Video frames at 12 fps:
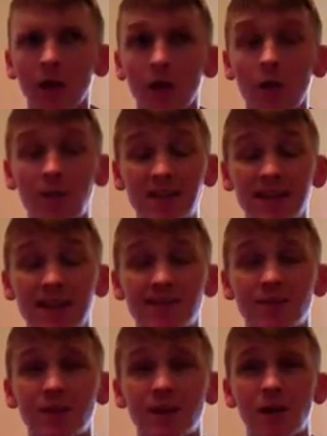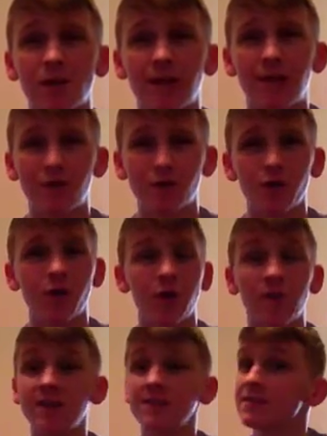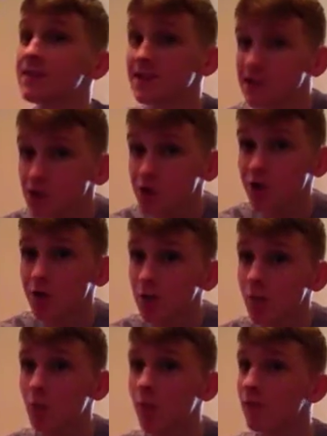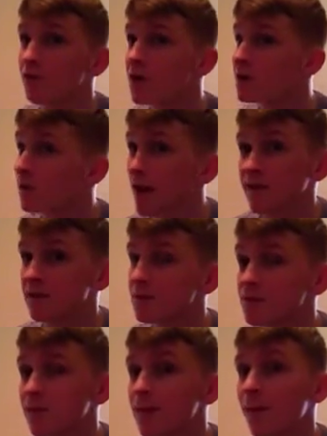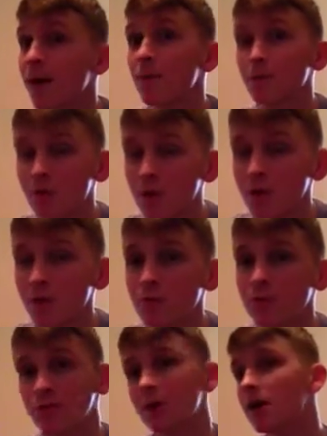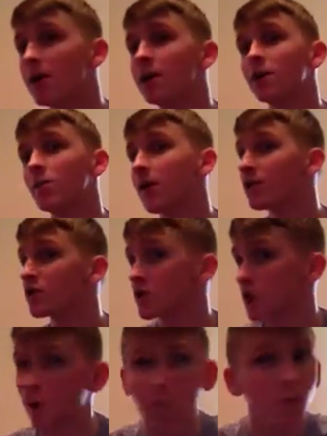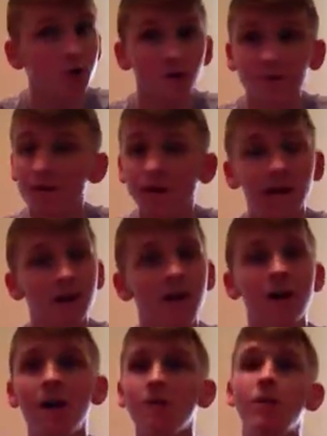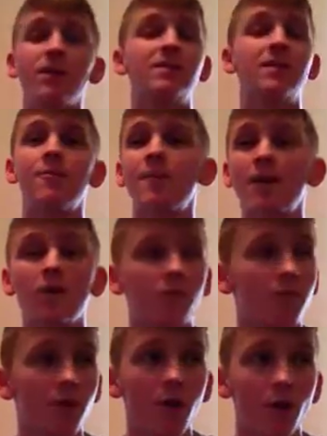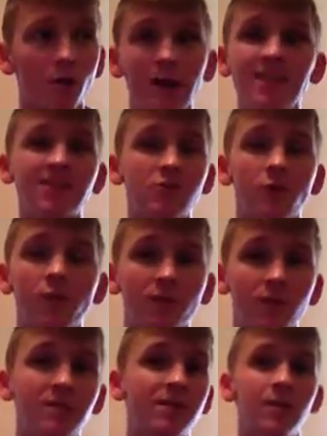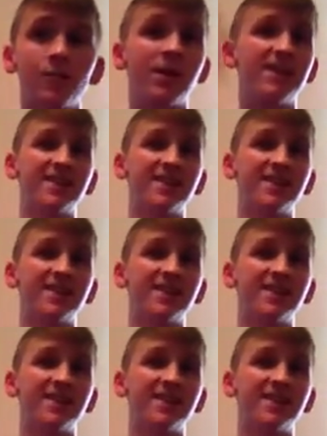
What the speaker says: it'll be Titus O'Neill and Darren Young. And this is the issue with these brand-specific pay-per-views. You're going to have so much filler that it's going to make the great stuff, it's going to bring